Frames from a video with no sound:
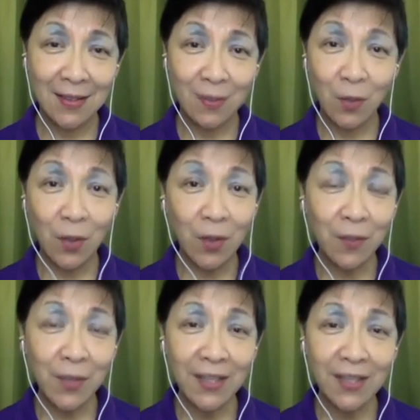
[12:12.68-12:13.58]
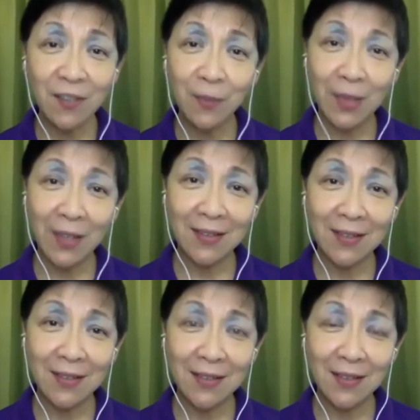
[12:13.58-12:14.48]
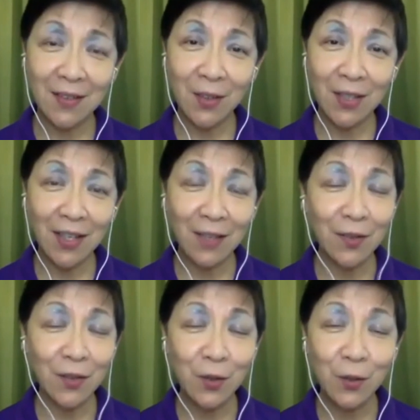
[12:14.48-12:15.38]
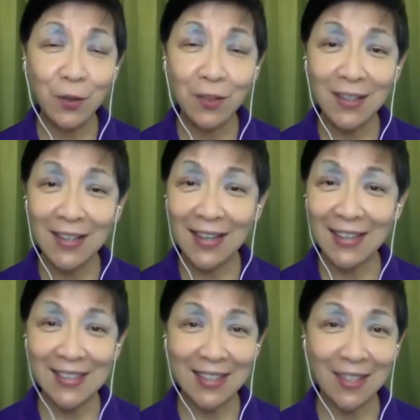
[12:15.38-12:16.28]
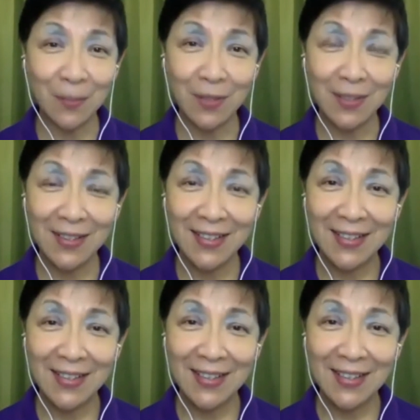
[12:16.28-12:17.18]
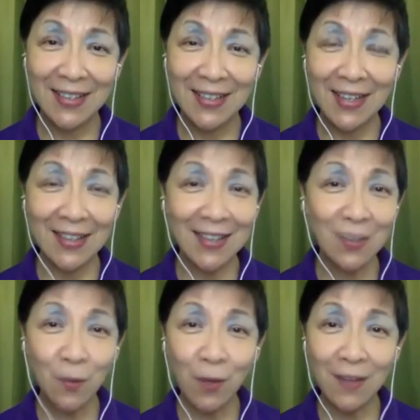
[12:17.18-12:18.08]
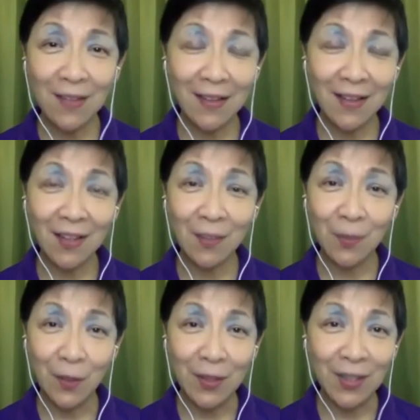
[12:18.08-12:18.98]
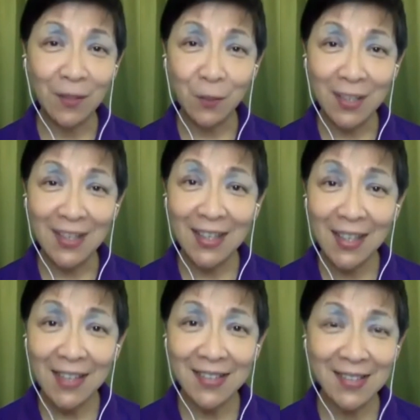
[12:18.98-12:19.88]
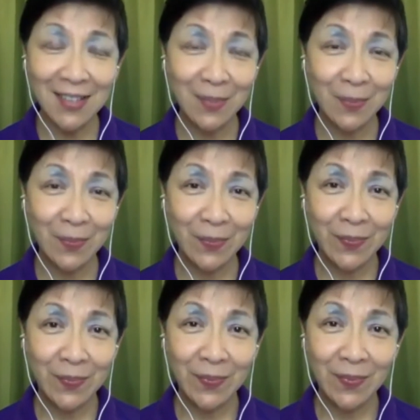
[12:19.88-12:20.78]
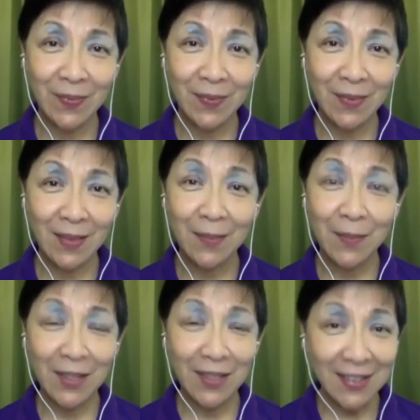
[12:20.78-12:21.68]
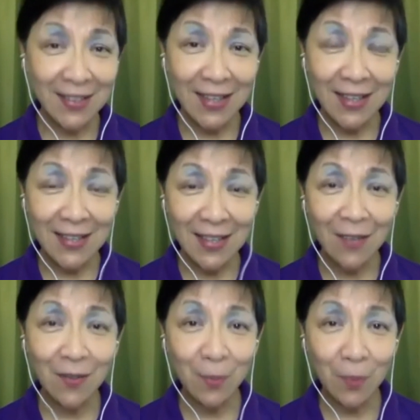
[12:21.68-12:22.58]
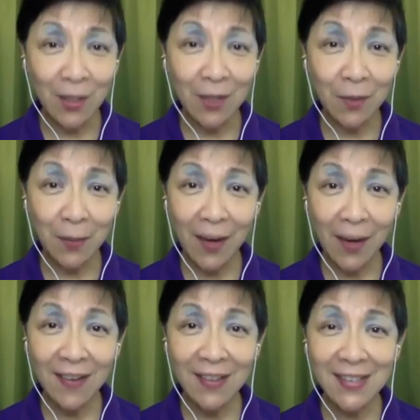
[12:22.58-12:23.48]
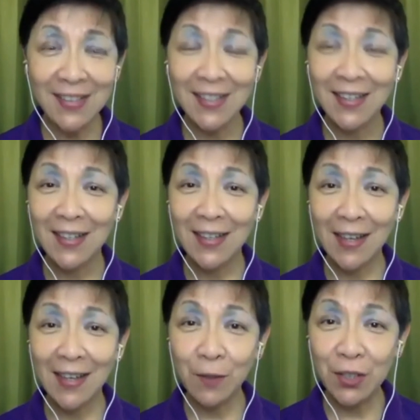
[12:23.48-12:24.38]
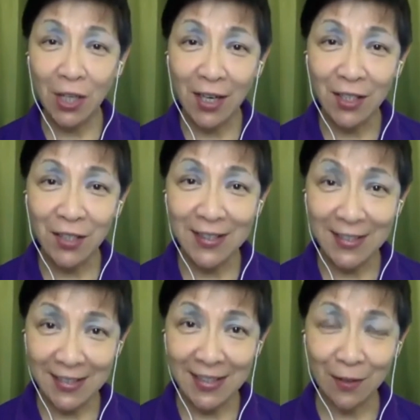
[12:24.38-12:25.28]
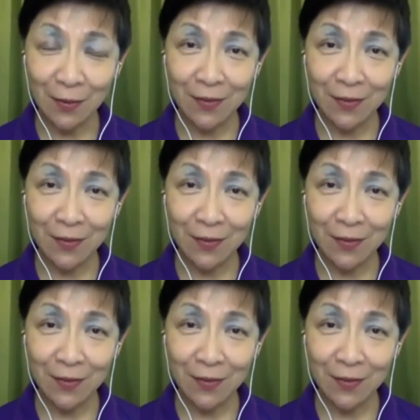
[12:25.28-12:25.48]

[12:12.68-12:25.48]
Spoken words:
When you have peace of mind, you can have a good night's sleep. And that's one thing your body really needs, because that's how the body repairs and recharges itself.